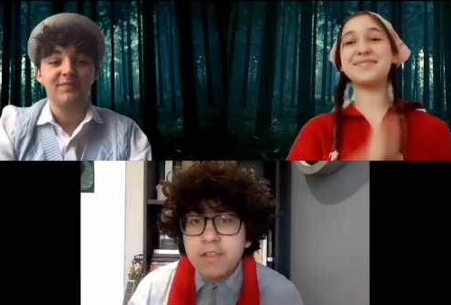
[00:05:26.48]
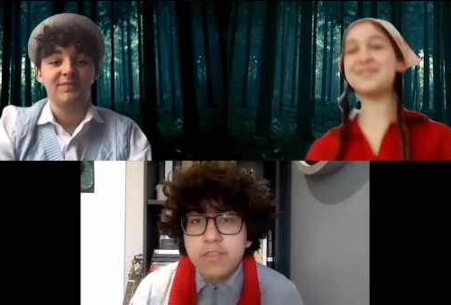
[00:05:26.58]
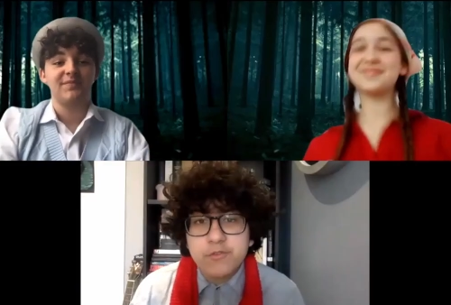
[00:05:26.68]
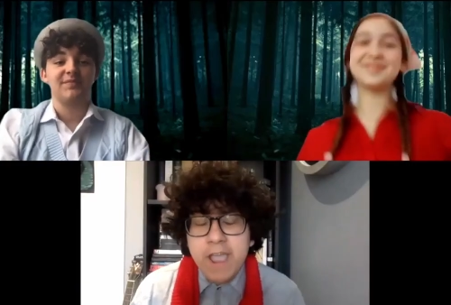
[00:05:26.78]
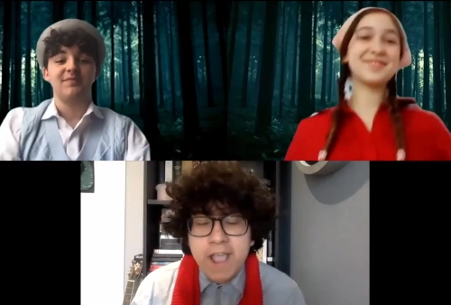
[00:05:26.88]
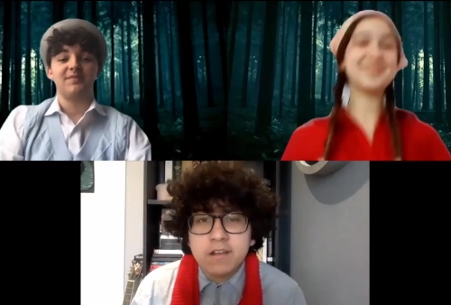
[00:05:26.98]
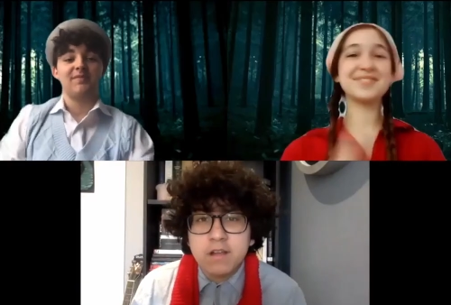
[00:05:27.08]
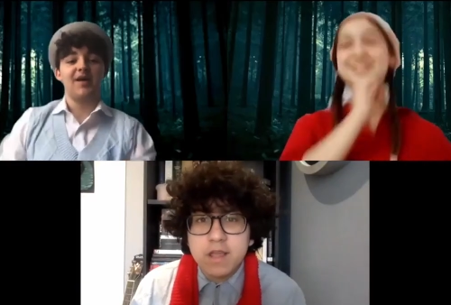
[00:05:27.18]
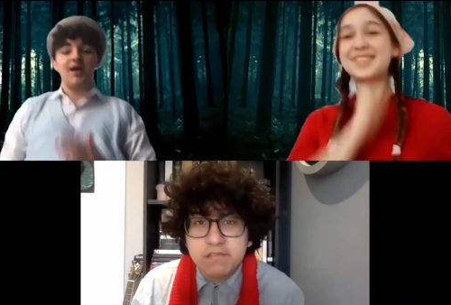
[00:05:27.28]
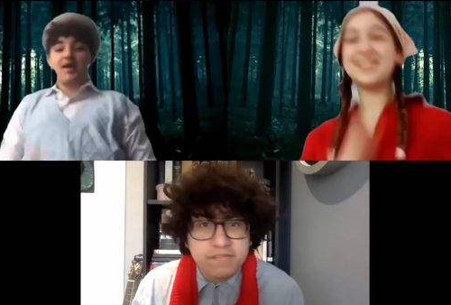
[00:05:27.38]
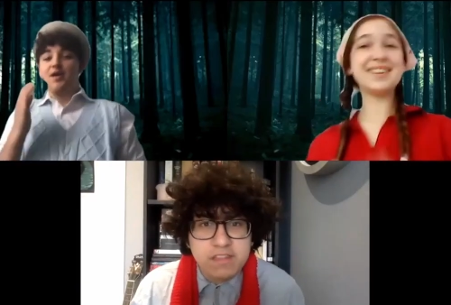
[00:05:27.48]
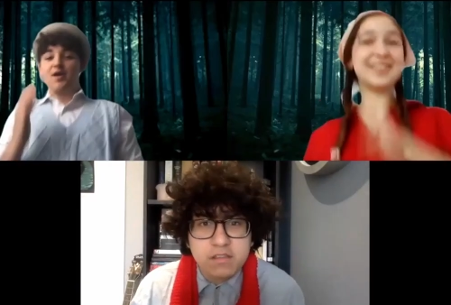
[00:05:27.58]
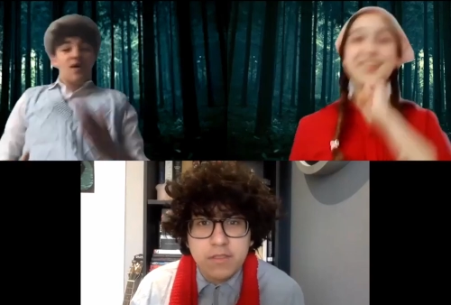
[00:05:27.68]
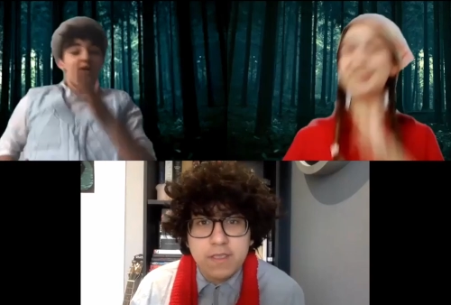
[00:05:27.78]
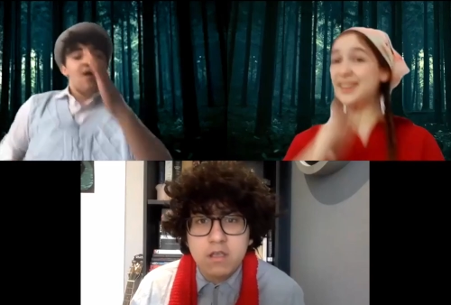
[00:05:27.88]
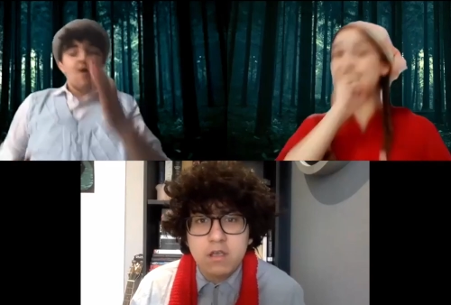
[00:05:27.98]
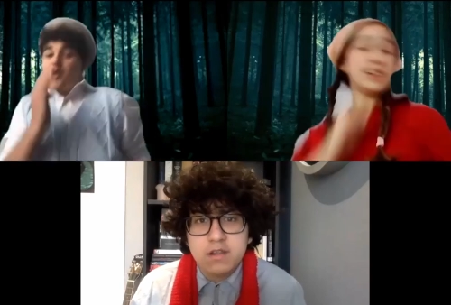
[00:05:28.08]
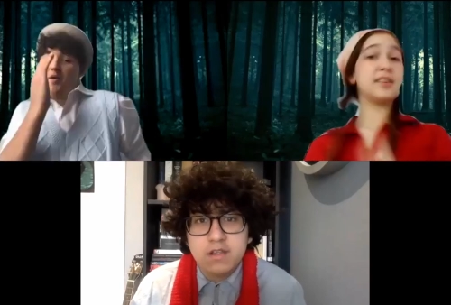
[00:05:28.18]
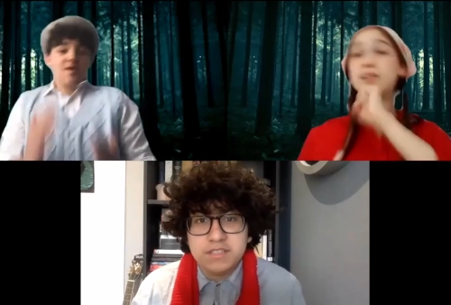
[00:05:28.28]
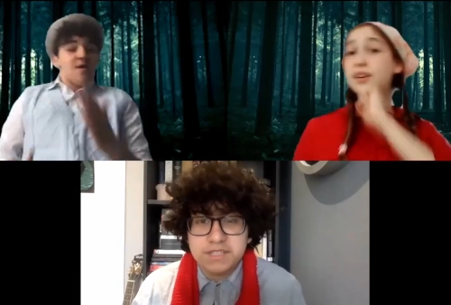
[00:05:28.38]
Speaker 1: They ran and they ran as fast as
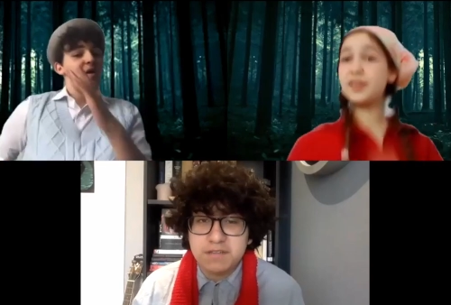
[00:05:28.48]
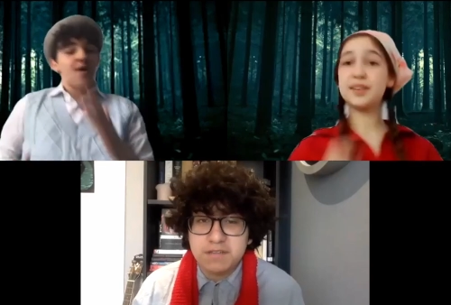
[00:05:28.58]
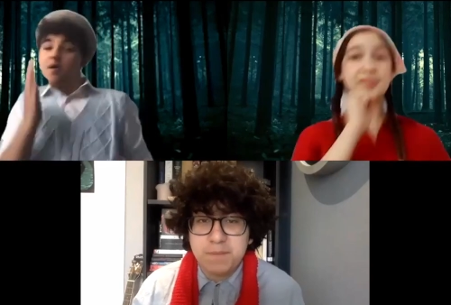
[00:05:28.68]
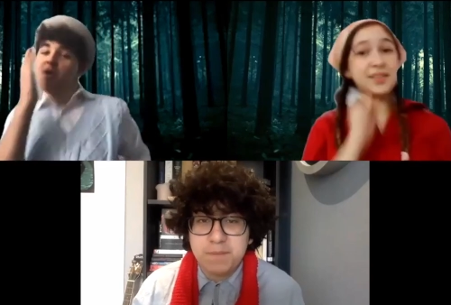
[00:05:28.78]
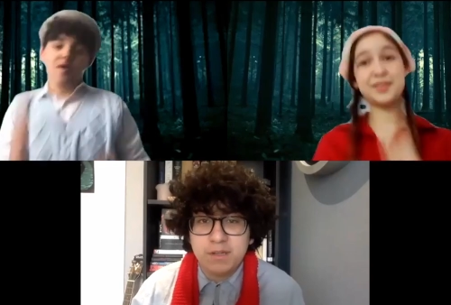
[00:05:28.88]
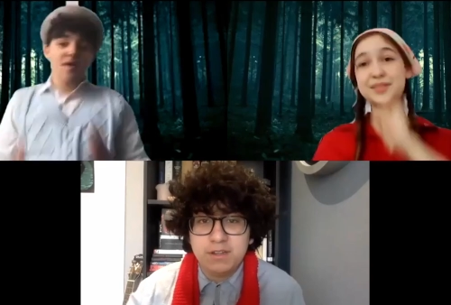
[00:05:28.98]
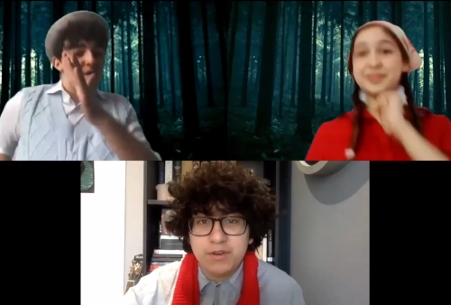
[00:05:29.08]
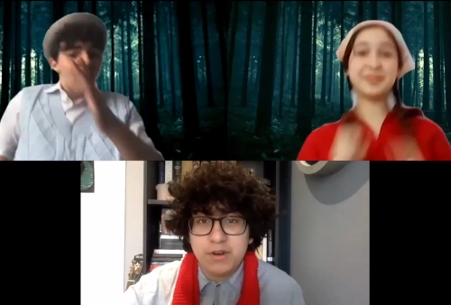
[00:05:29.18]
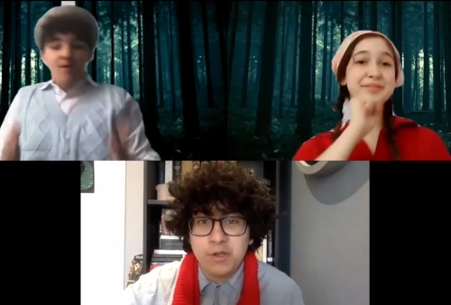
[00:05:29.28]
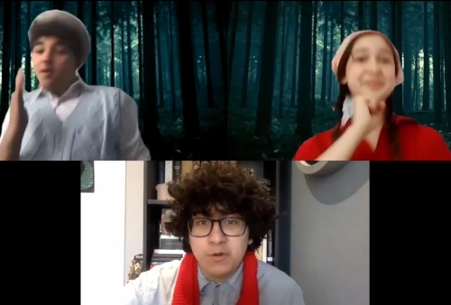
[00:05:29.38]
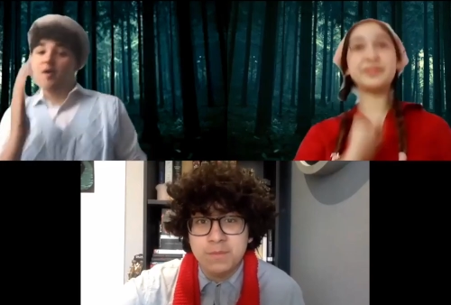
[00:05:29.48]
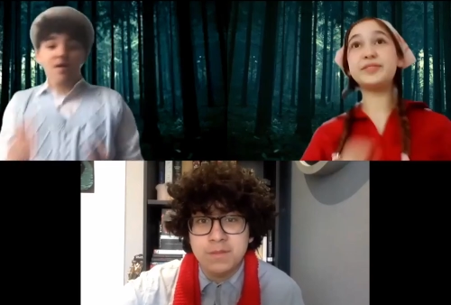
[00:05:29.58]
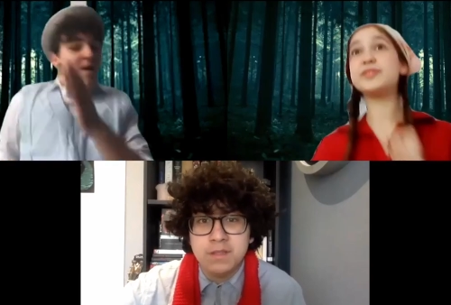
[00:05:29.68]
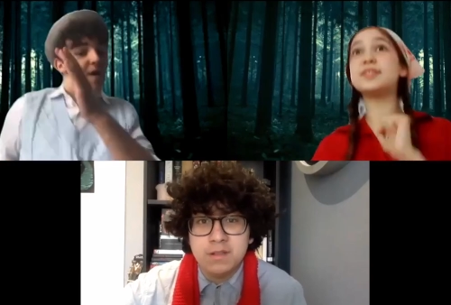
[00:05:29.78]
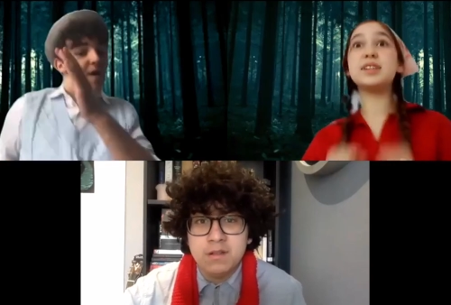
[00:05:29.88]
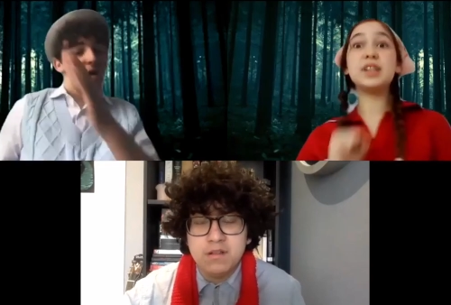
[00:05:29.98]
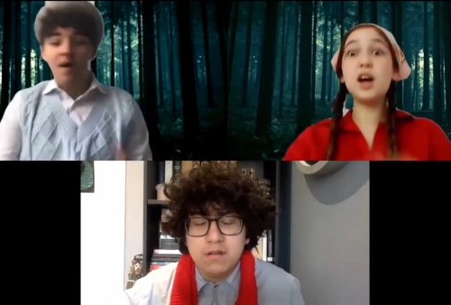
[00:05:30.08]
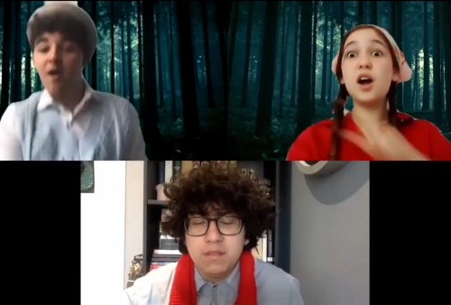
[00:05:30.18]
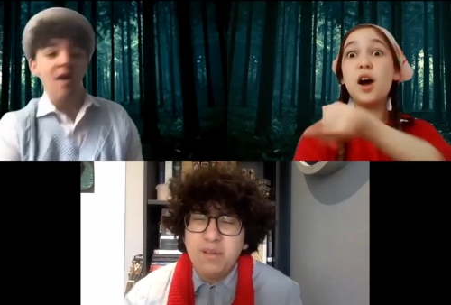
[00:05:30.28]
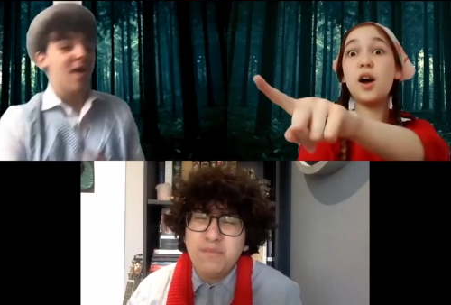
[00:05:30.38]
they could until they spotted their home.
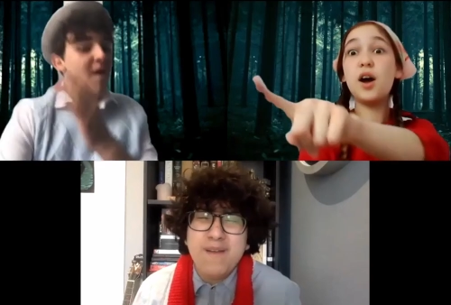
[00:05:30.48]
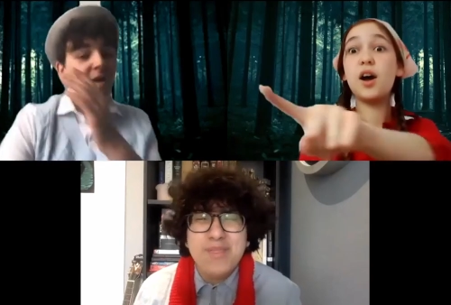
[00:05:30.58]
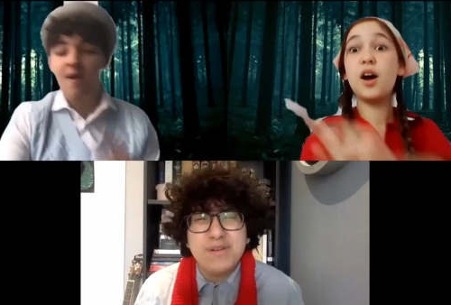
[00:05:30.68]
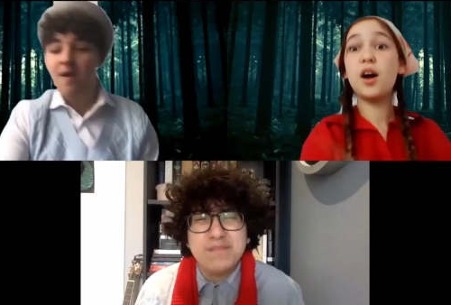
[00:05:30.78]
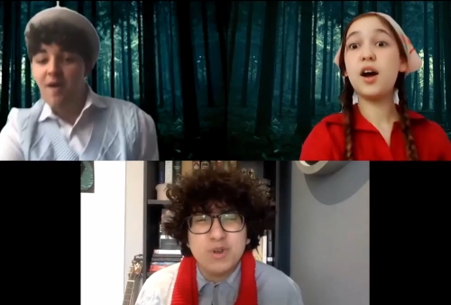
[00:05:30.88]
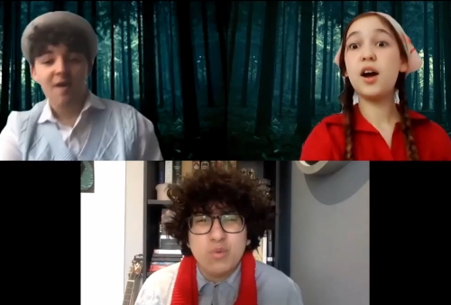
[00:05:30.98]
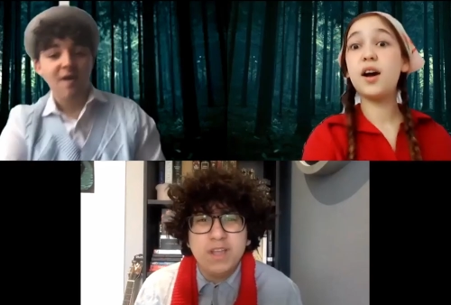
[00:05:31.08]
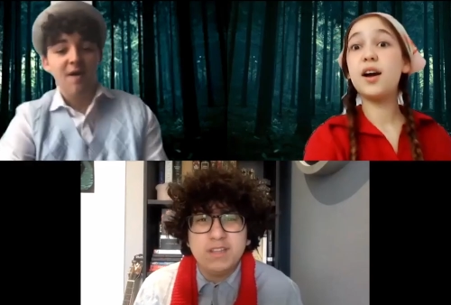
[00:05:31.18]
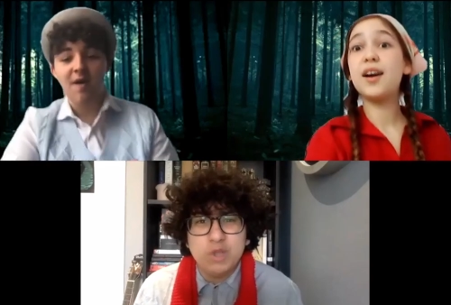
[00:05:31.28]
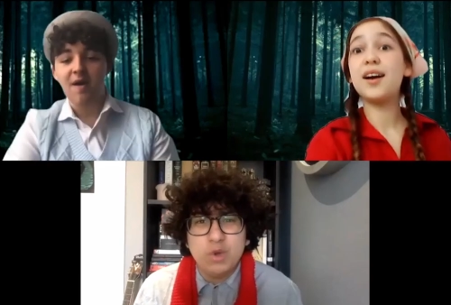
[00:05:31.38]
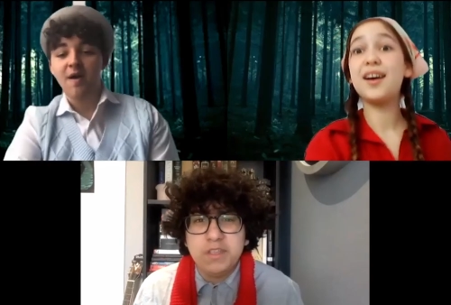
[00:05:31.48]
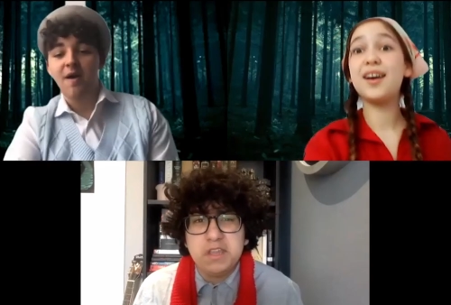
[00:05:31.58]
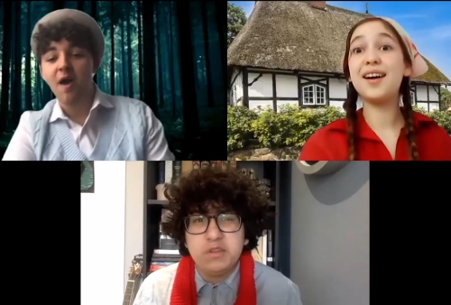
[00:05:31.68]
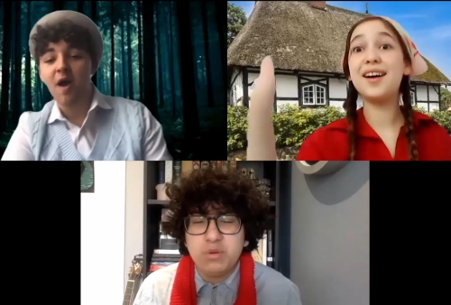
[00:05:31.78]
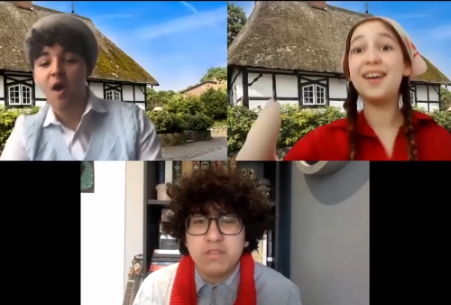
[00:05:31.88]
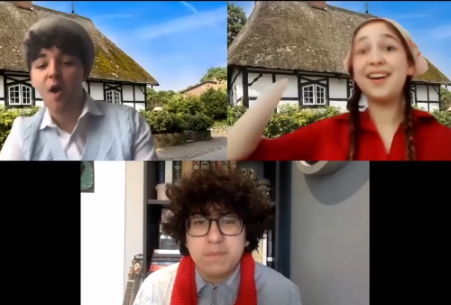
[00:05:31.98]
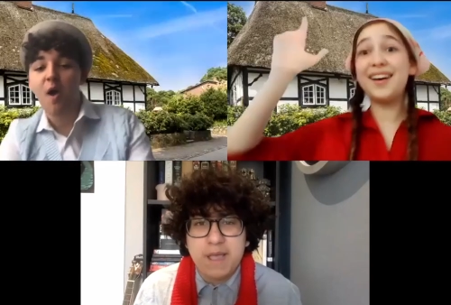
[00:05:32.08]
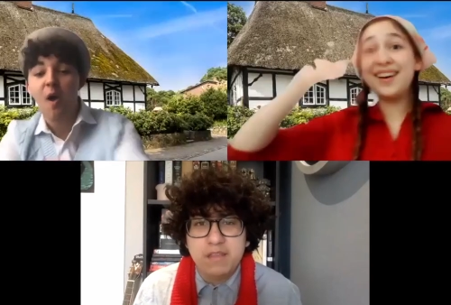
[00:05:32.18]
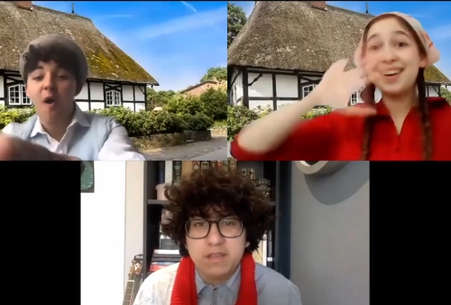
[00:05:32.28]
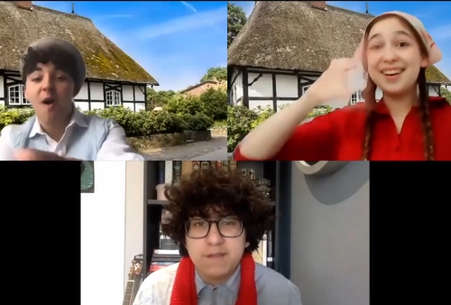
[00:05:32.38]
Their father had been quite lonely due to the